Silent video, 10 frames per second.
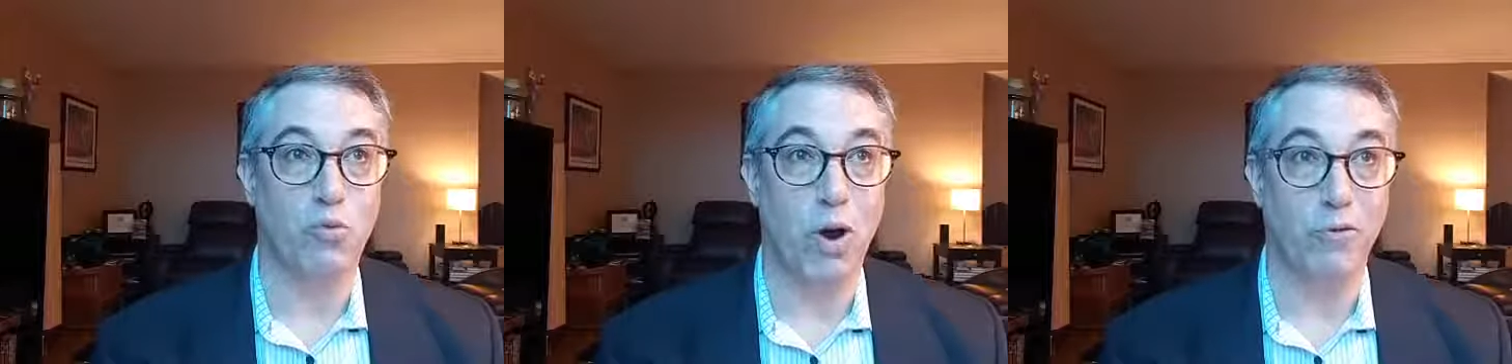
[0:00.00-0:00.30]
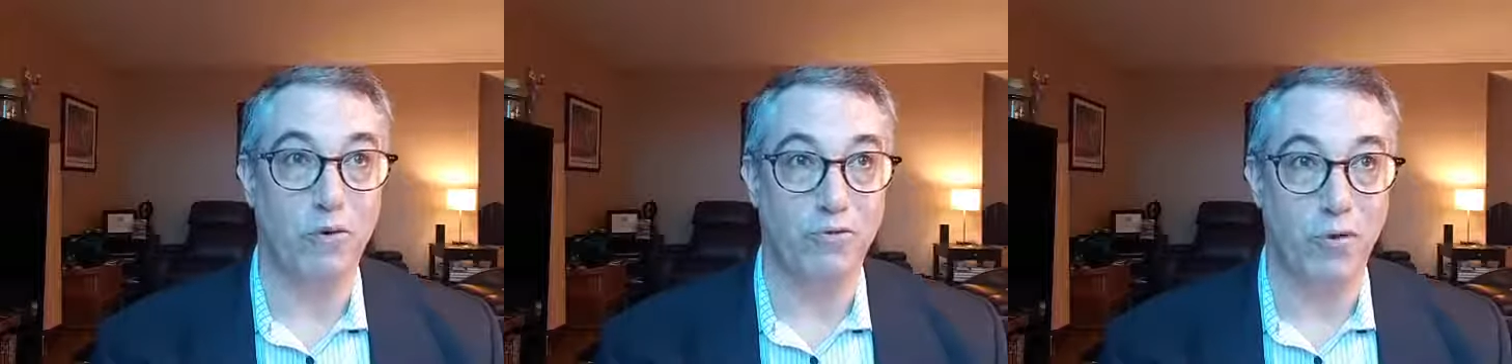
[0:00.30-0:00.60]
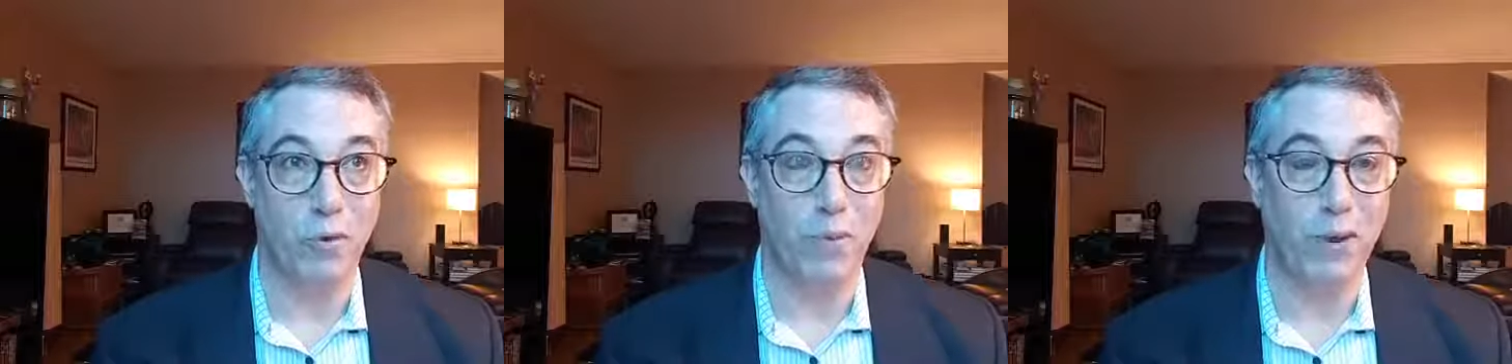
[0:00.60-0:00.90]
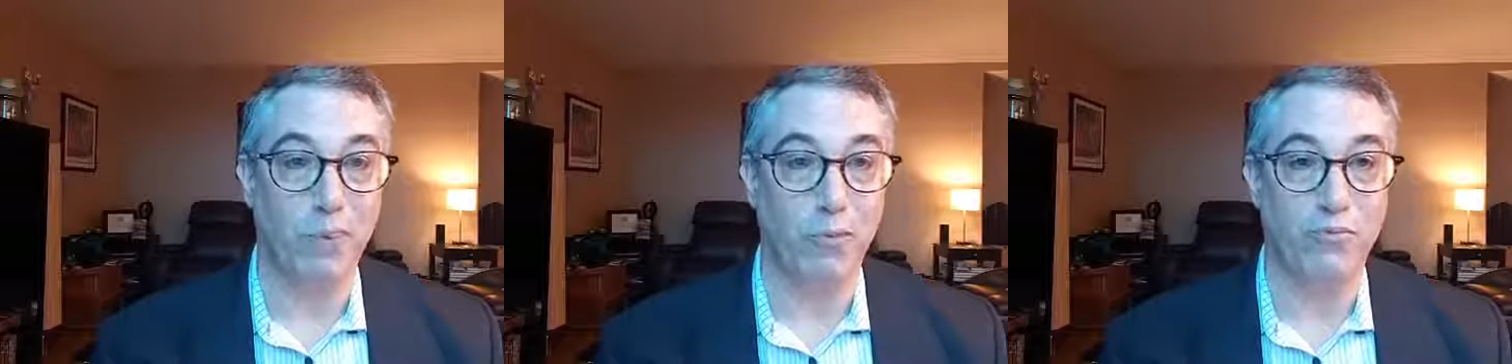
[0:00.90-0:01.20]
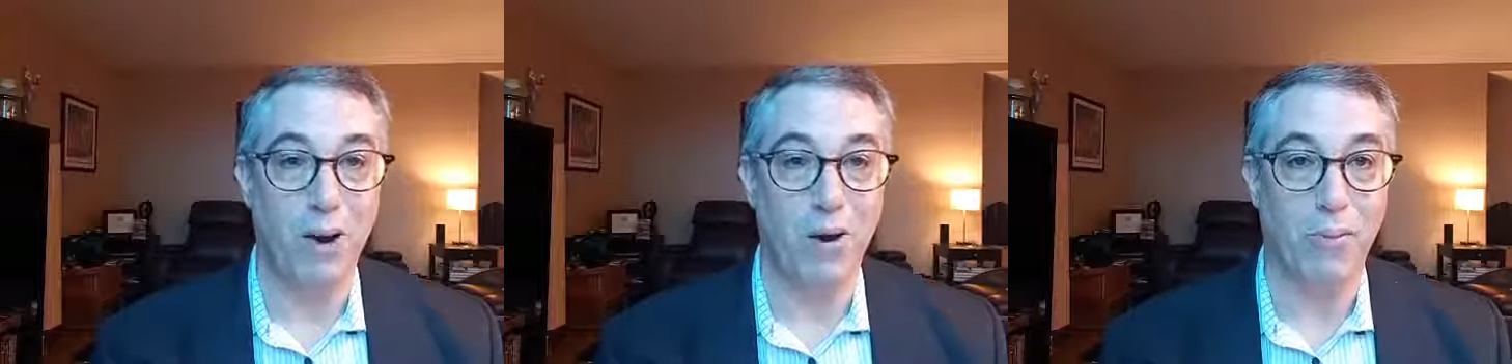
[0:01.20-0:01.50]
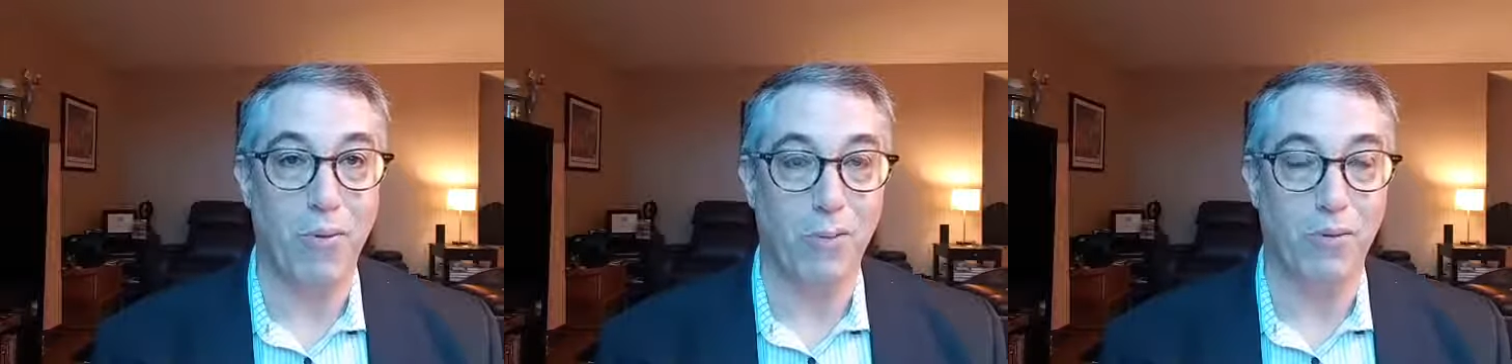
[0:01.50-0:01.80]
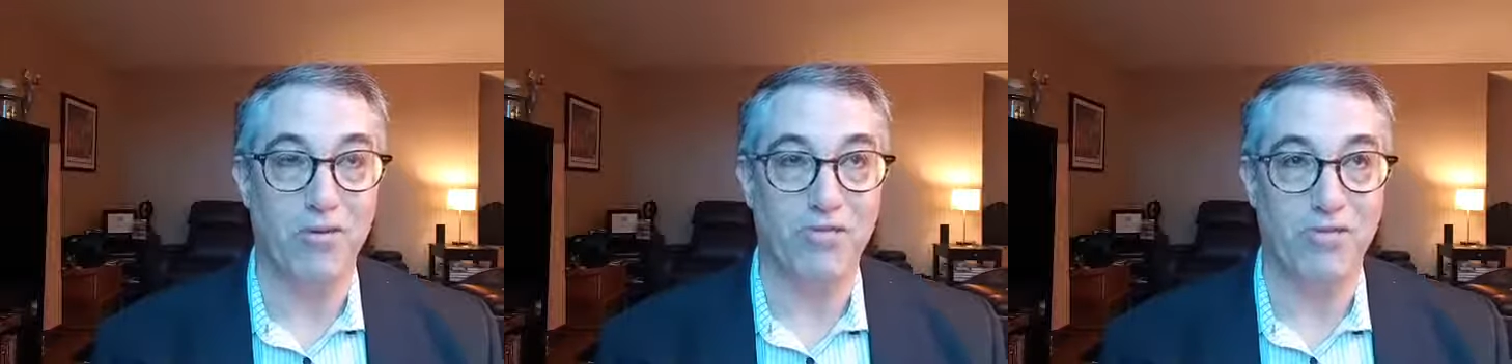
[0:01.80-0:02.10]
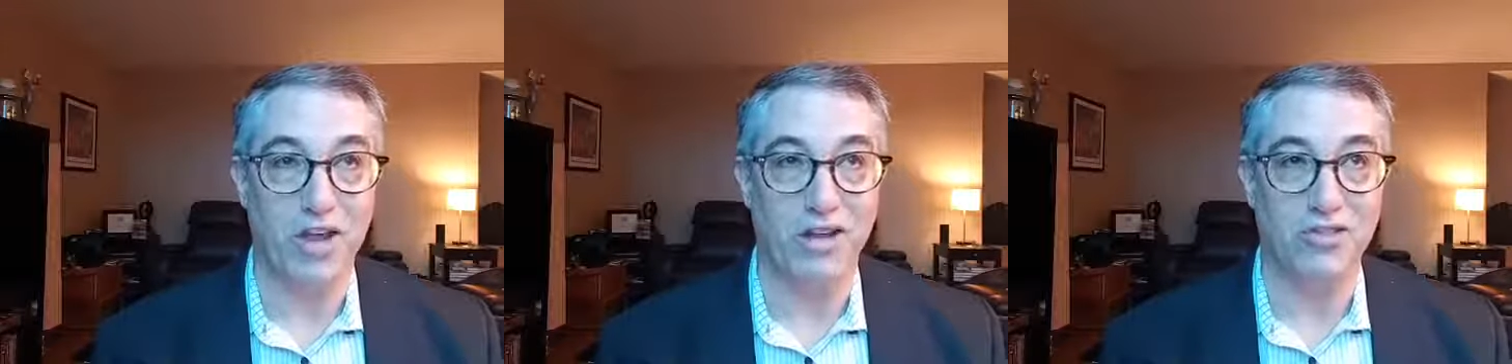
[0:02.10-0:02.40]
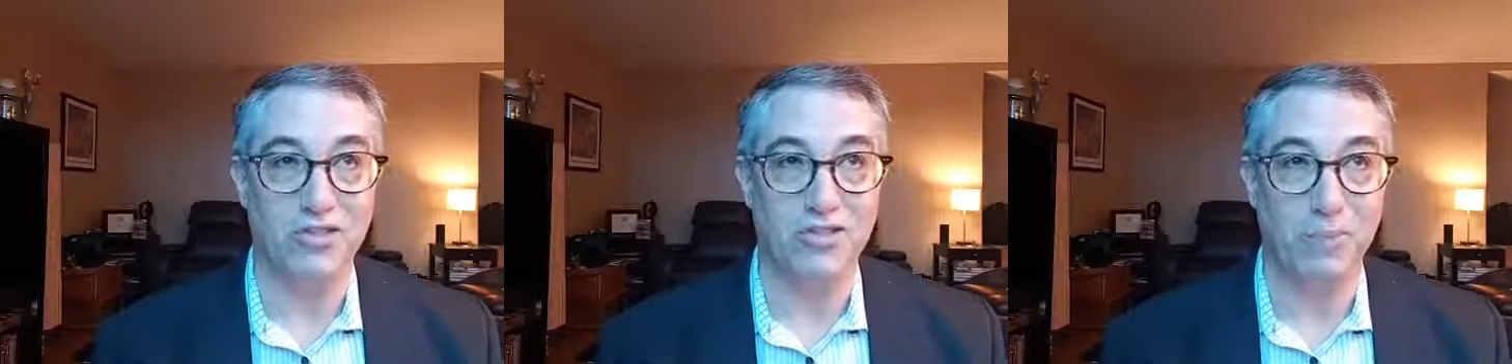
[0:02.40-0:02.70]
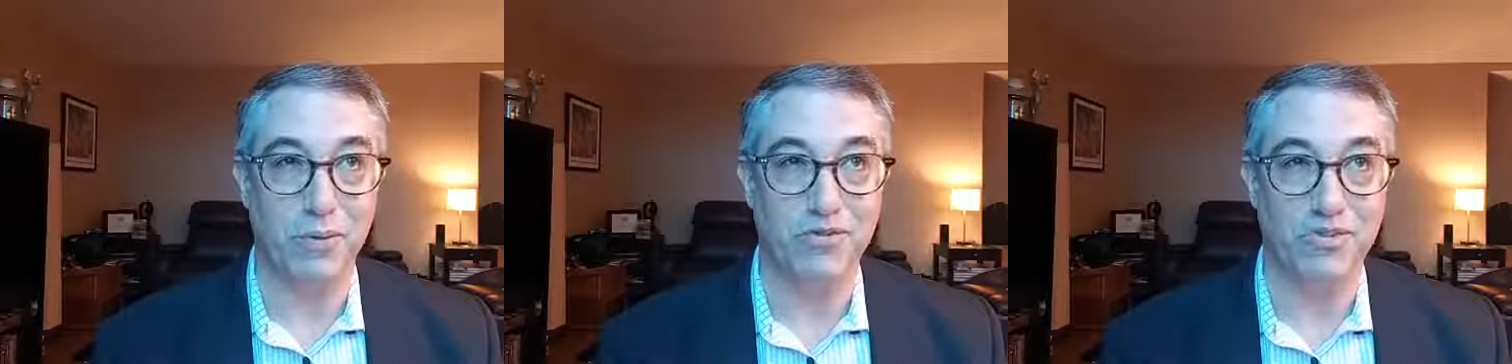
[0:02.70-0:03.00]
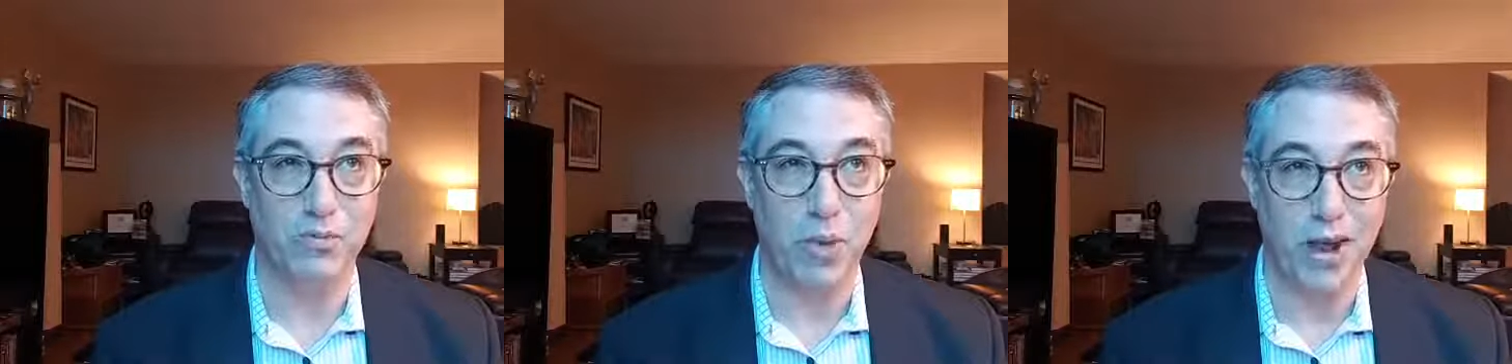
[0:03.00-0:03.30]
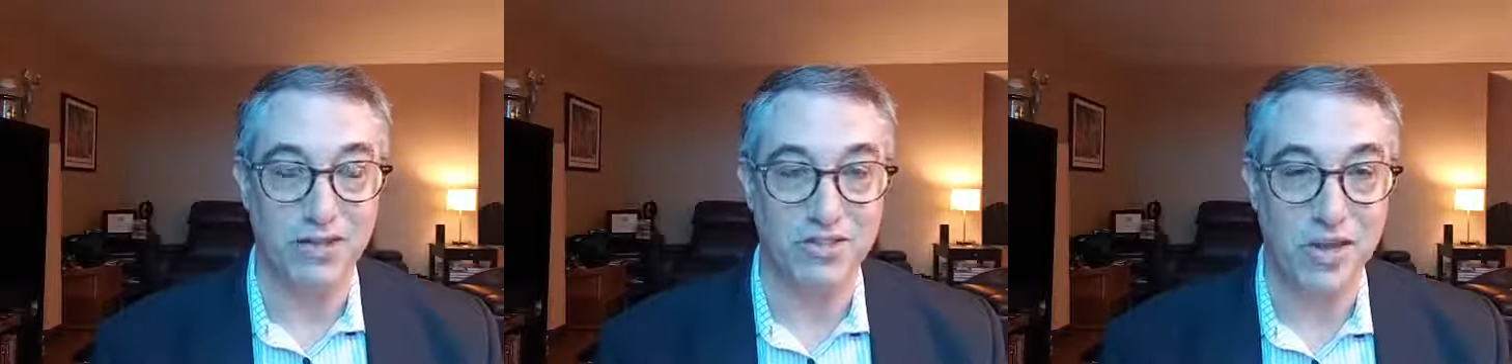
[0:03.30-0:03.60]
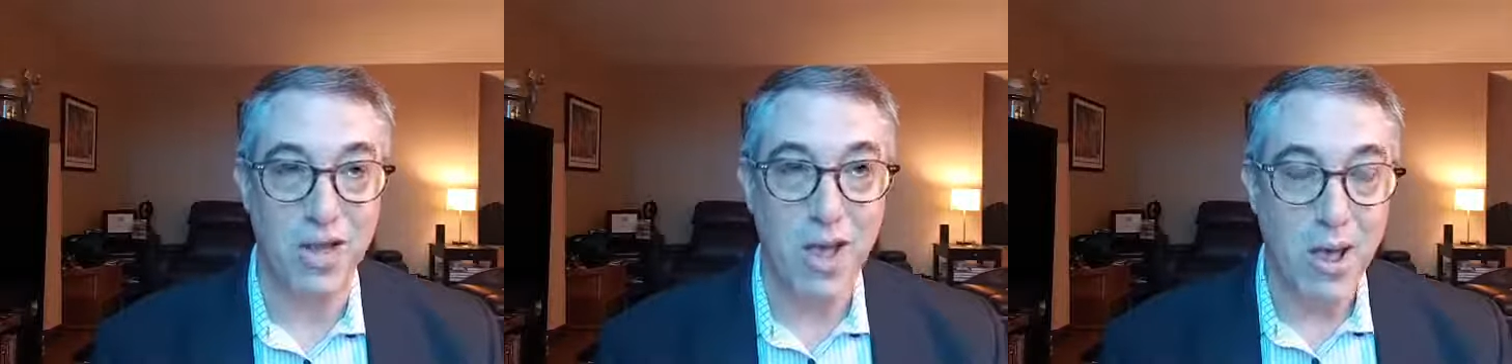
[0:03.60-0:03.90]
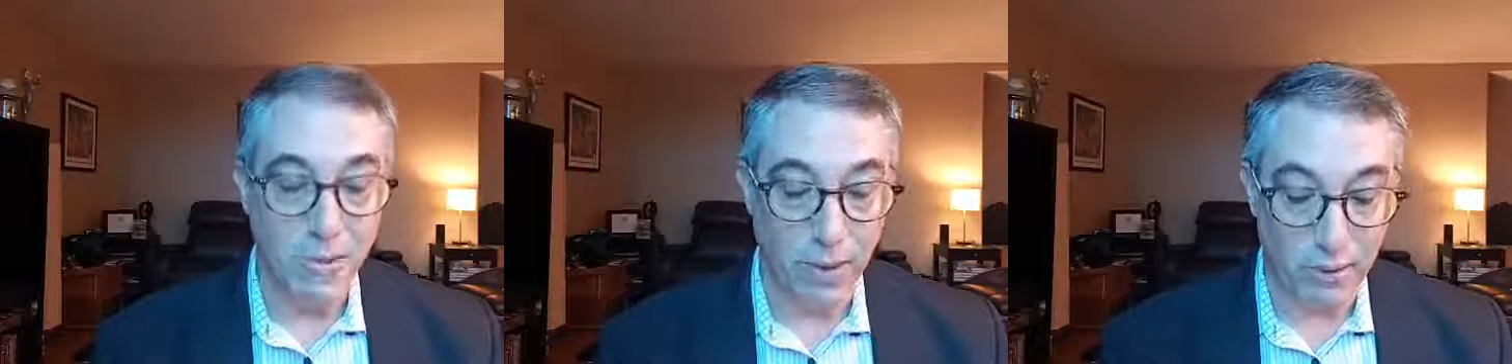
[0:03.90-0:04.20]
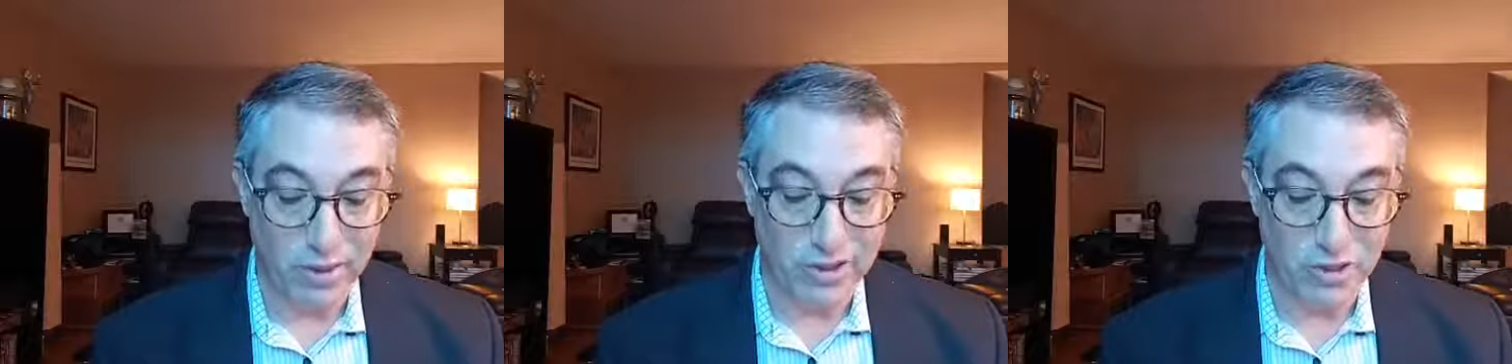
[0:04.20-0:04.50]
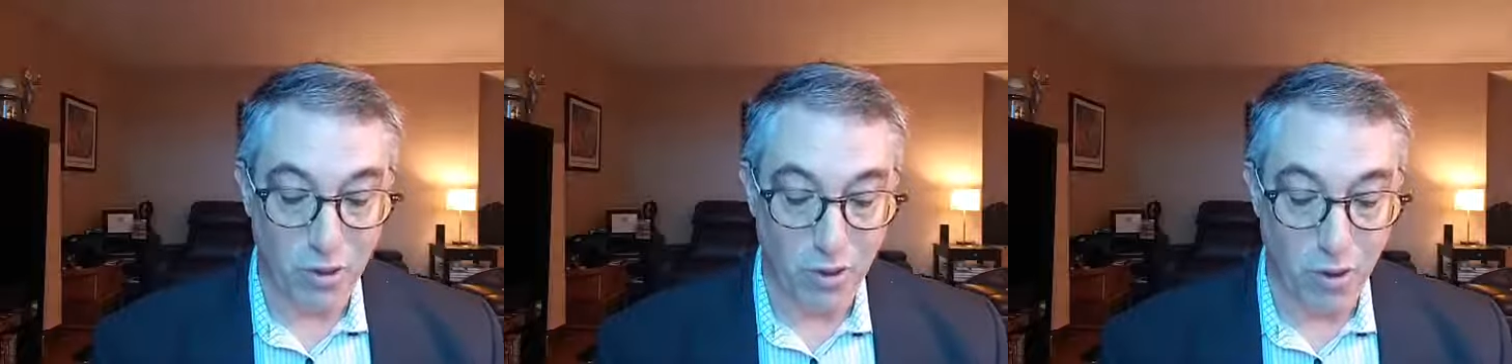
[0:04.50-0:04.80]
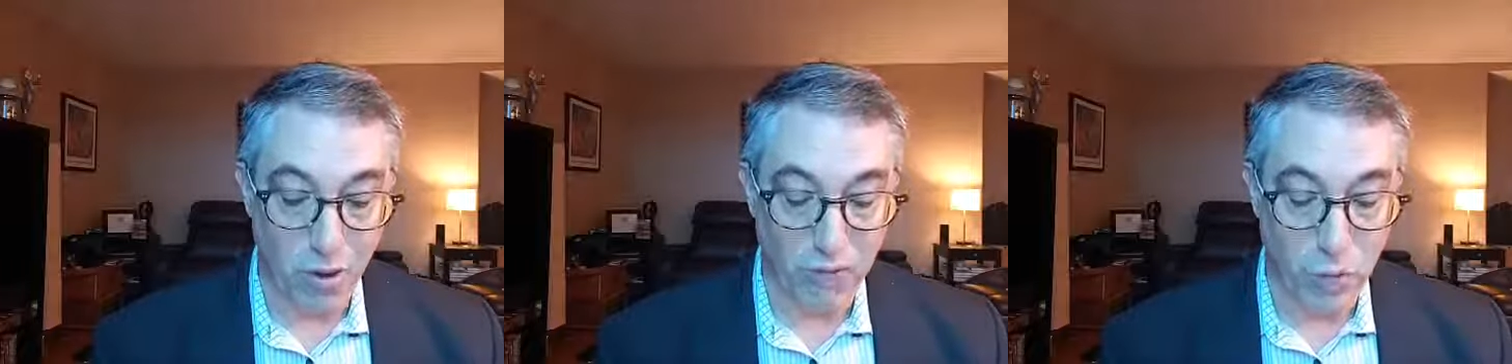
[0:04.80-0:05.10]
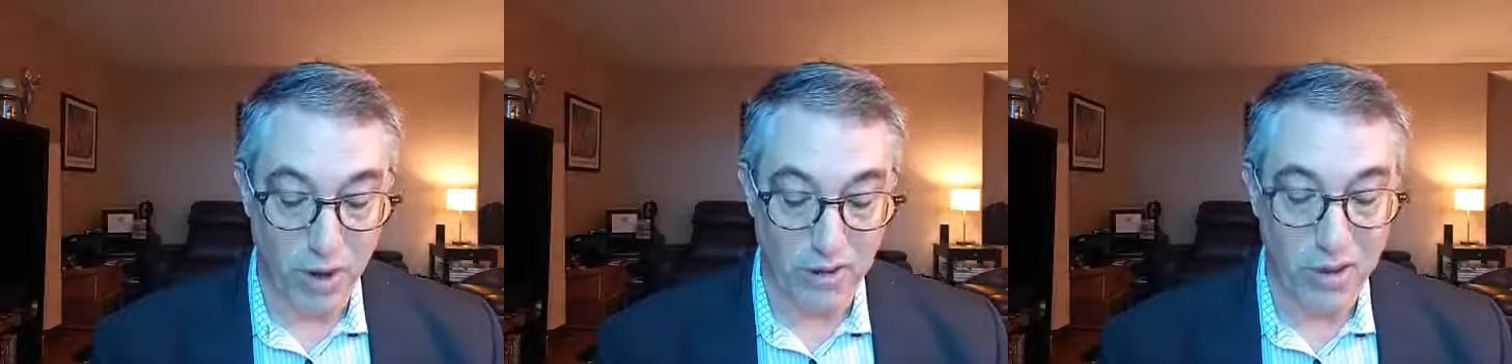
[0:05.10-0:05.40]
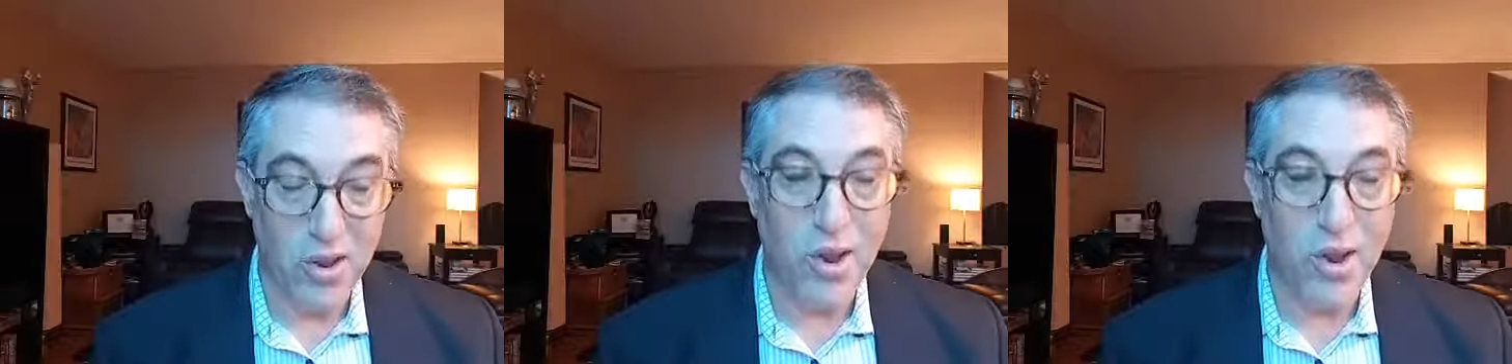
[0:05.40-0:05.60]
where I review people's PowerPoint presentations and business plans. But let's start off with